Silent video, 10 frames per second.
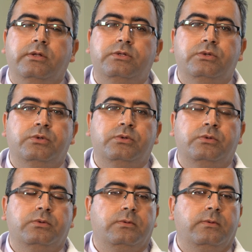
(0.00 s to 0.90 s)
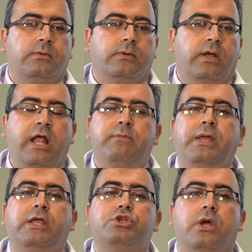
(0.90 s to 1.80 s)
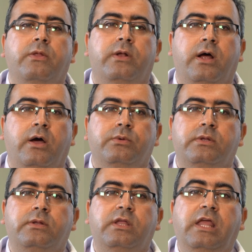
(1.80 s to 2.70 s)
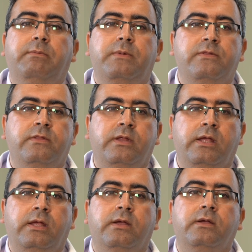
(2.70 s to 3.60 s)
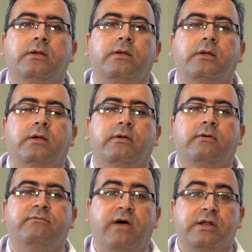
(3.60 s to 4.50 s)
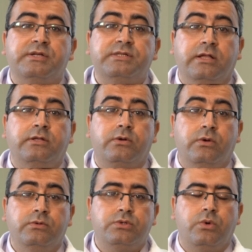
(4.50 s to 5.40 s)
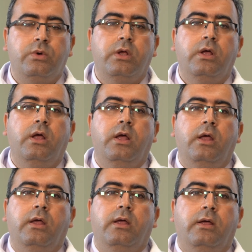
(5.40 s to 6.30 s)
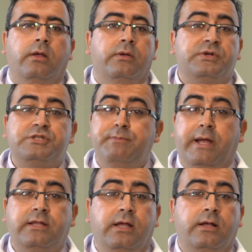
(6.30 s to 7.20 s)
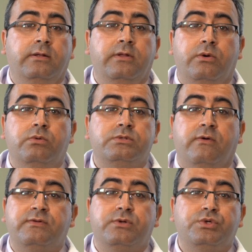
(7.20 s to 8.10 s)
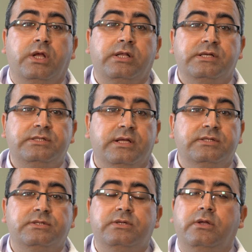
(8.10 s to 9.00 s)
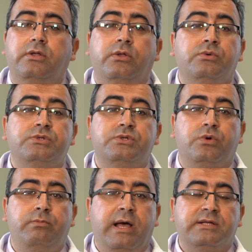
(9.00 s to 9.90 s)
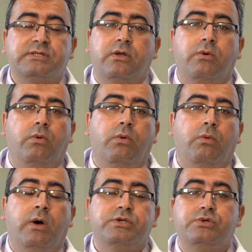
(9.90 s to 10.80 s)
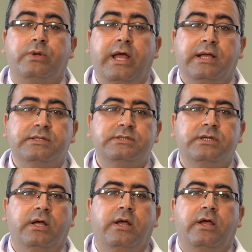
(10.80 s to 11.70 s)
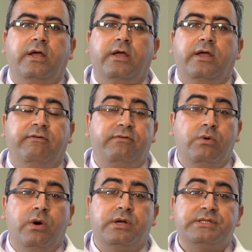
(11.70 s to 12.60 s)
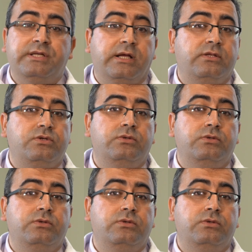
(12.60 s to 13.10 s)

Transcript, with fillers: to help each other out, keeping the virus under control, uh, respecting the rules of social distance, use your mask, wash your hands. If you are sick,